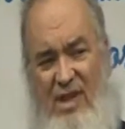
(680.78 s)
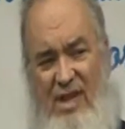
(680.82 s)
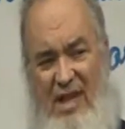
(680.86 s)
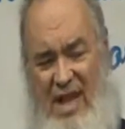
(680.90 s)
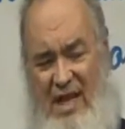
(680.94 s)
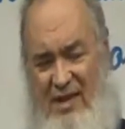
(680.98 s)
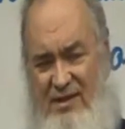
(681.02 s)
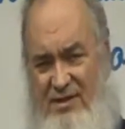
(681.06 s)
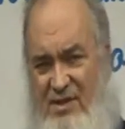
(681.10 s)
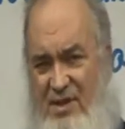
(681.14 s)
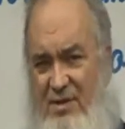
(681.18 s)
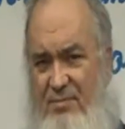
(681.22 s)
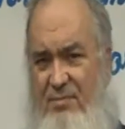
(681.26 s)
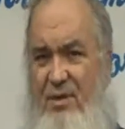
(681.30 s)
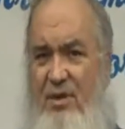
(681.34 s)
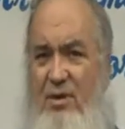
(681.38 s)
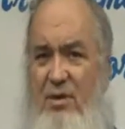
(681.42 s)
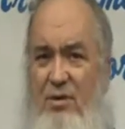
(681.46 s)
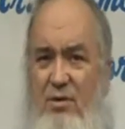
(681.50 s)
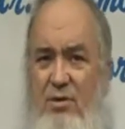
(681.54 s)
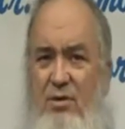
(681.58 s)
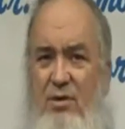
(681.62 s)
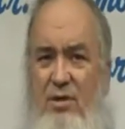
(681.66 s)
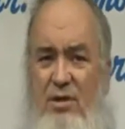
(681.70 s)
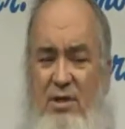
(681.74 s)
That's
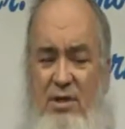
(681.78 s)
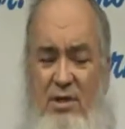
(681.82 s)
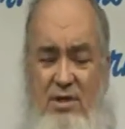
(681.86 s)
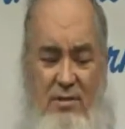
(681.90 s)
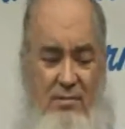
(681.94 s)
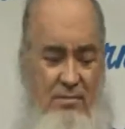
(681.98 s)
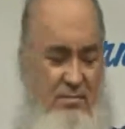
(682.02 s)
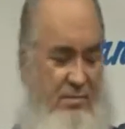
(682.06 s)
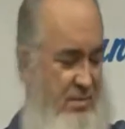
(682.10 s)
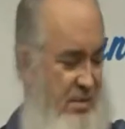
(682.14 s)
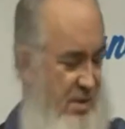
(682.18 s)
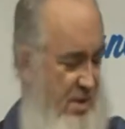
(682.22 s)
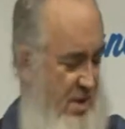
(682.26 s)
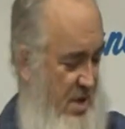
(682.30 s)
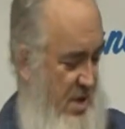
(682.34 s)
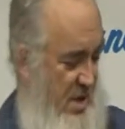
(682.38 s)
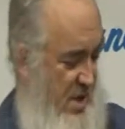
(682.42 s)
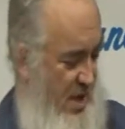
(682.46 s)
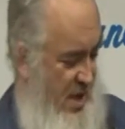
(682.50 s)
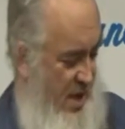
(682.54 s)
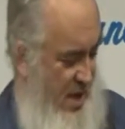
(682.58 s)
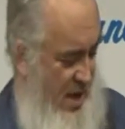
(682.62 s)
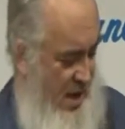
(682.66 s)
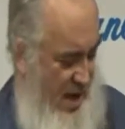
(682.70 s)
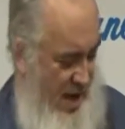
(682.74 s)
something you could do.
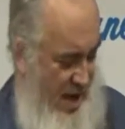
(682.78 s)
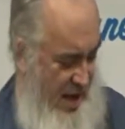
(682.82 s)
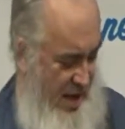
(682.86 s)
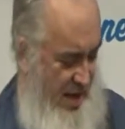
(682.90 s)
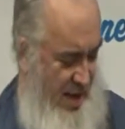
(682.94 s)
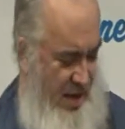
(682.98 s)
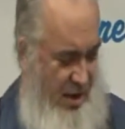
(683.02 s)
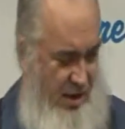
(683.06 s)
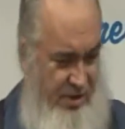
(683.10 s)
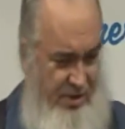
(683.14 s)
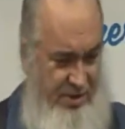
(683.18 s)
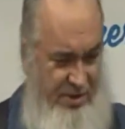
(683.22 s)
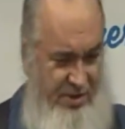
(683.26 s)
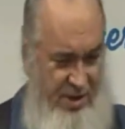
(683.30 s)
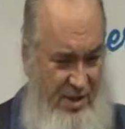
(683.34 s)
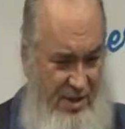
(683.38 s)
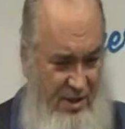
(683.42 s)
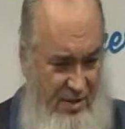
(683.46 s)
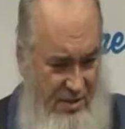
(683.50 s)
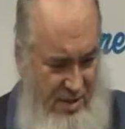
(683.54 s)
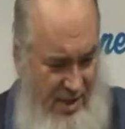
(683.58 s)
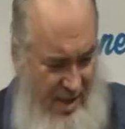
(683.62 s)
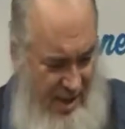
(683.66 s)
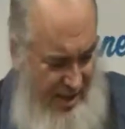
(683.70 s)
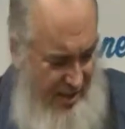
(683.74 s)

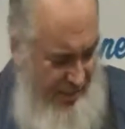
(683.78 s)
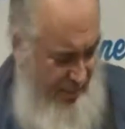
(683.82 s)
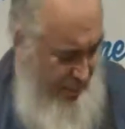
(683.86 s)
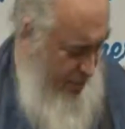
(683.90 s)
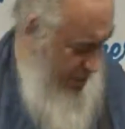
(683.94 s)
Also, I